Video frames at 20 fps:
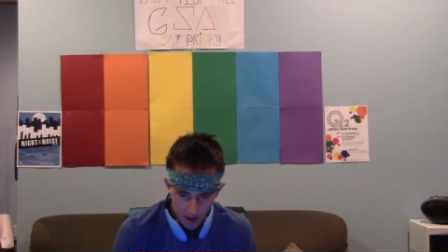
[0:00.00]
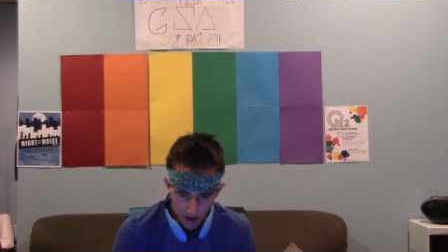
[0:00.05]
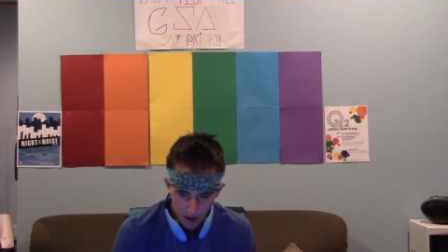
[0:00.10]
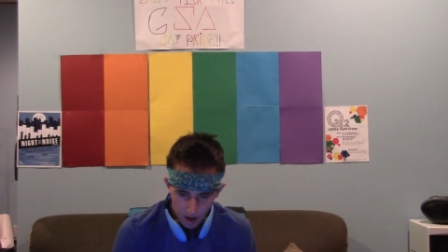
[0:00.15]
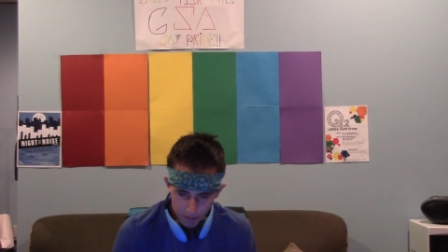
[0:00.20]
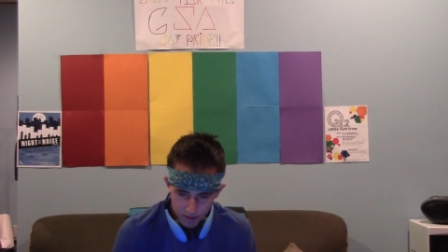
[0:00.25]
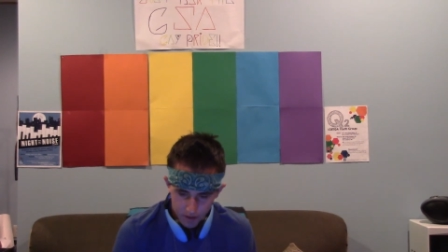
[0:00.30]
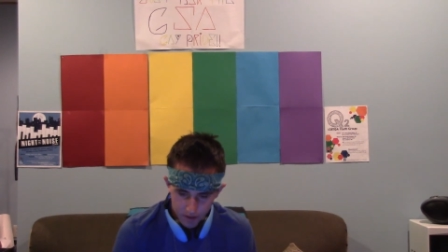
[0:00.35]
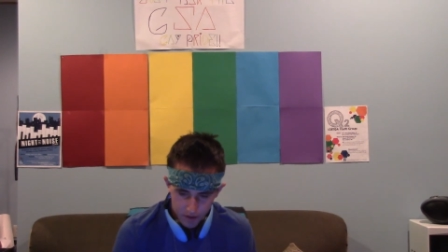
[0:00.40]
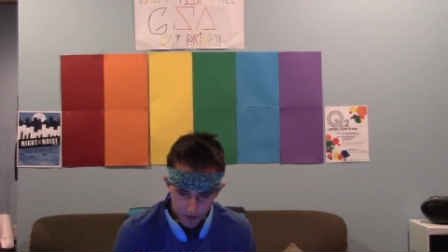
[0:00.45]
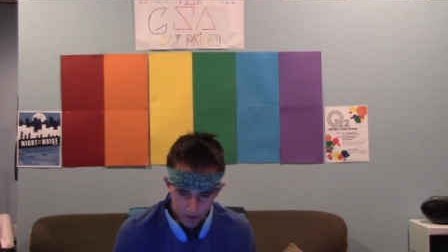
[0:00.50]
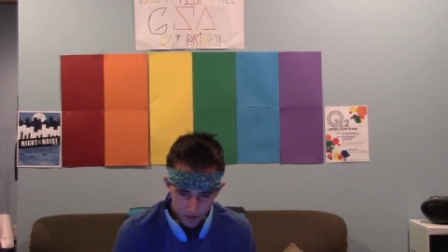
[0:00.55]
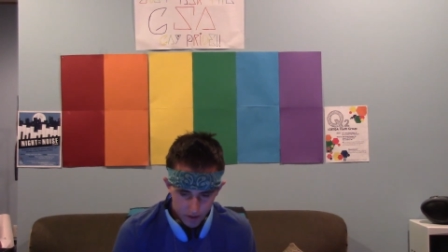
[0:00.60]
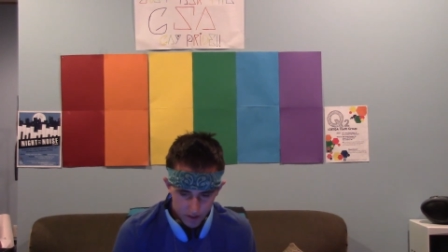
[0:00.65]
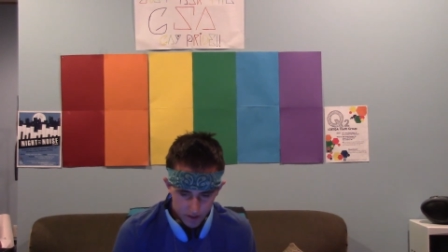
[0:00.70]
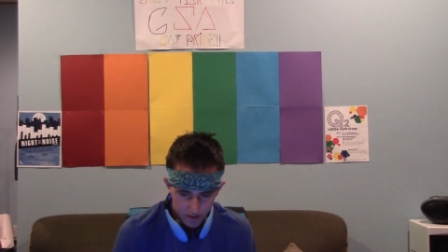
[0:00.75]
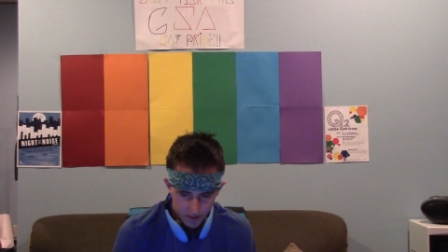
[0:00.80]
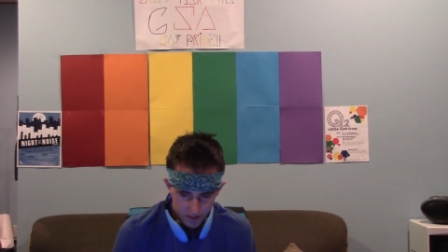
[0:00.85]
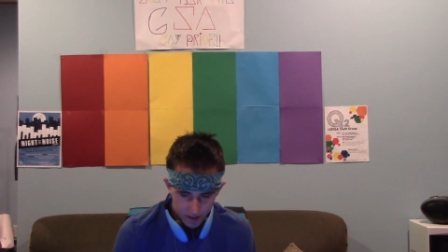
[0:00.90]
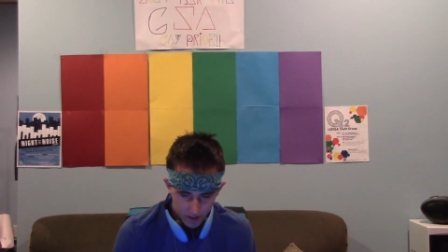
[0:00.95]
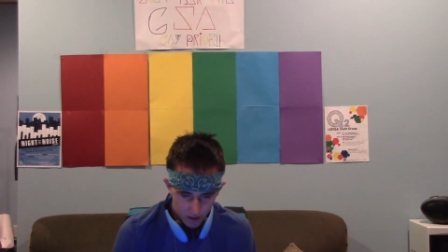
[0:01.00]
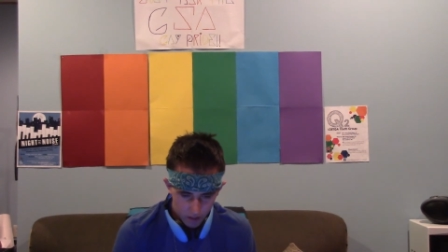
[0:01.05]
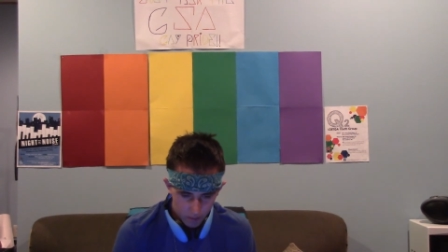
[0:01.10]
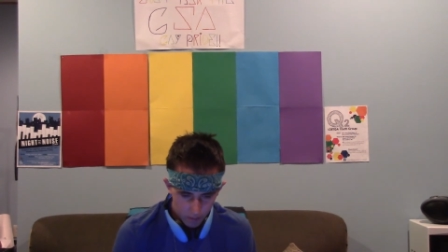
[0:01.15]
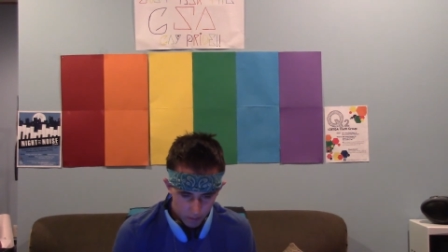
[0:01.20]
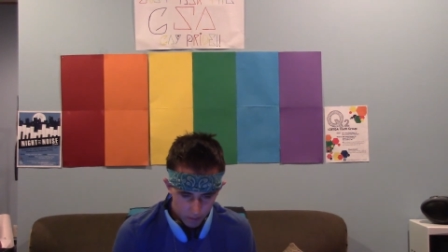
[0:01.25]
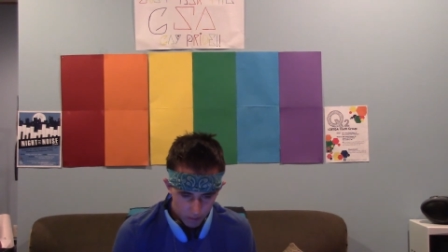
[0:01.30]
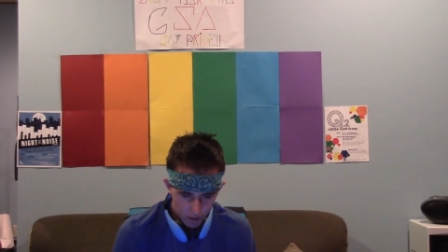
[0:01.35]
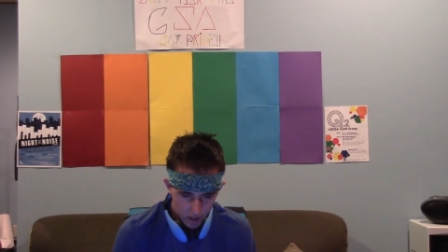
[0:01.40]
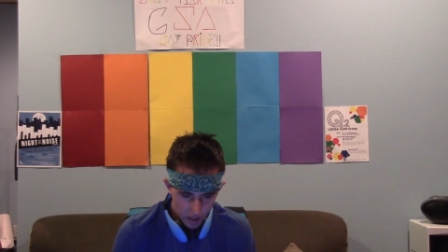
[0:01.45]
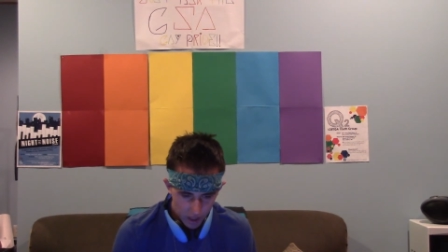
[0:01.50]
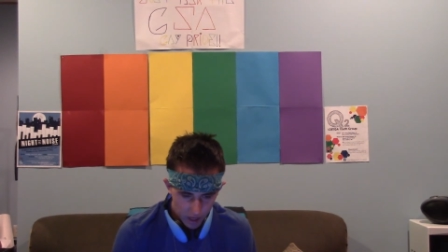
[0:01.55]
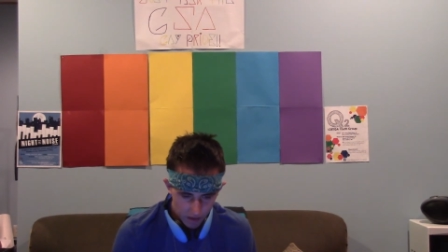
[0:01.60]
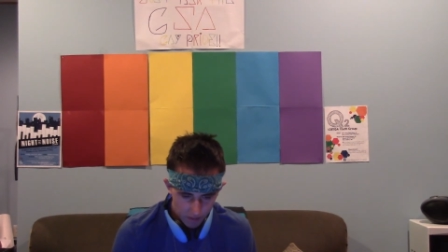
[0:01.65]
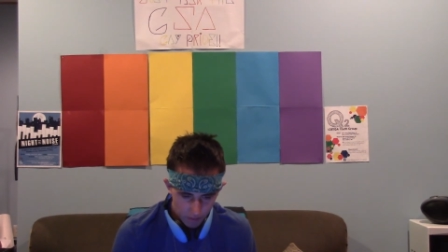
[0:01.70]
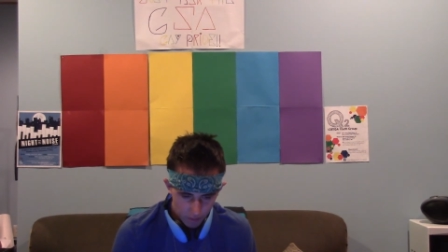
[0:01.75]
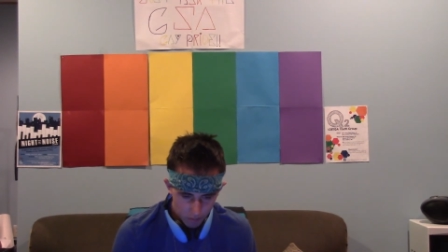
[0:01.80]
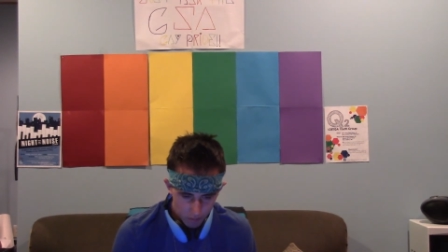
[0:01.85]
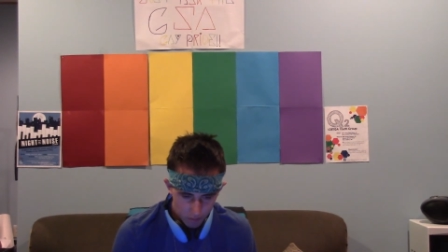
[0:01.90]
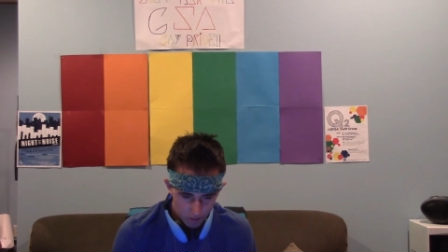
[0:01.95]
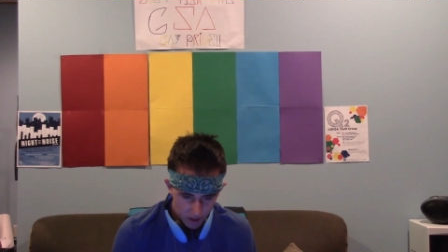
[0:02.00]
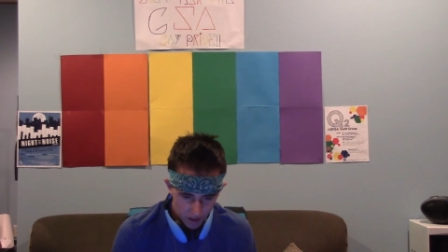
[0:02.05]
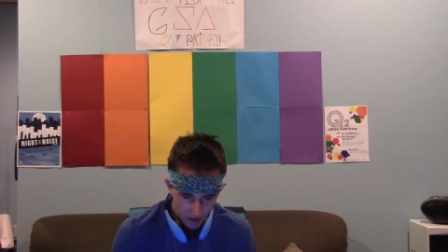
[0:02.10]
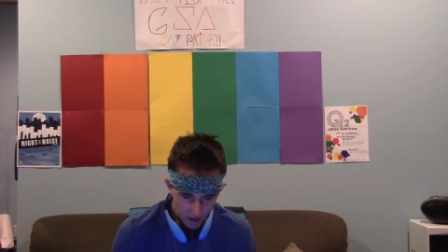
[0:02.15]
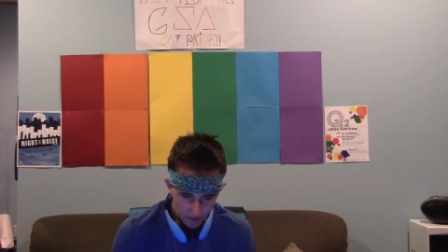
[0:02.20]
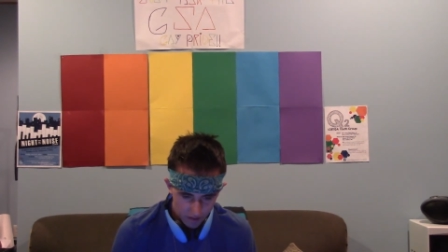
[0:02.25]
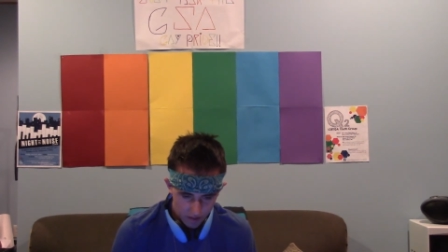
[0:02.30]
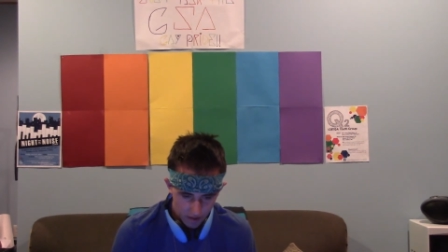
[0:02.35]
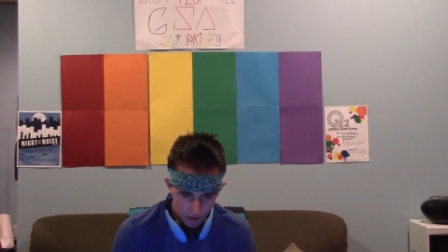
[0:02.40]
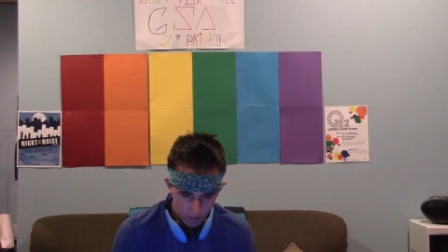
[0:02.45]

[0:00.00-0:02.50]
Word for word: I was too excited. We were gonna have a blast.